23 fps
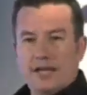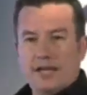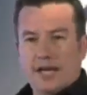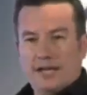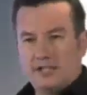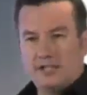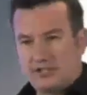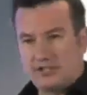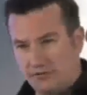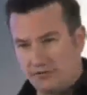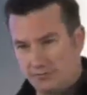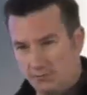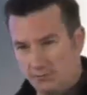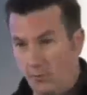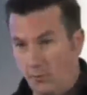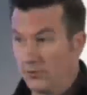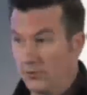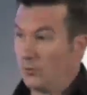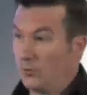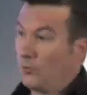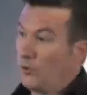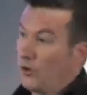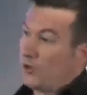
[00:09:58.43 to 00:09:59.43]
and you shift
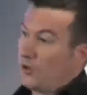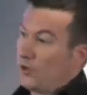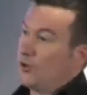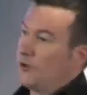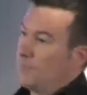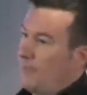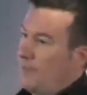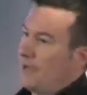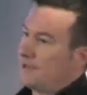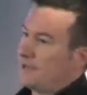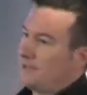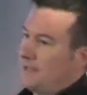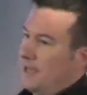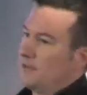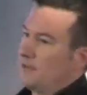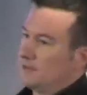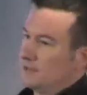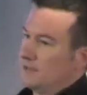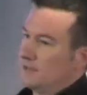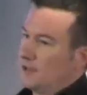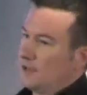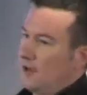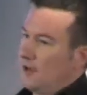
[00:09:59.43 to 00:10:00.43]
more of the workload back down
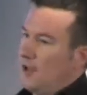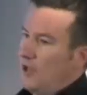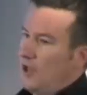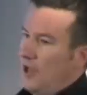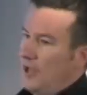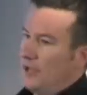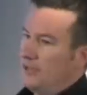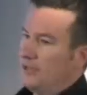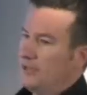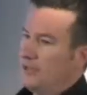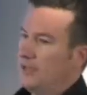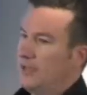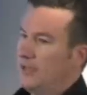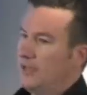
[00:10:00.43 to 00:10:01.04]
onto the client.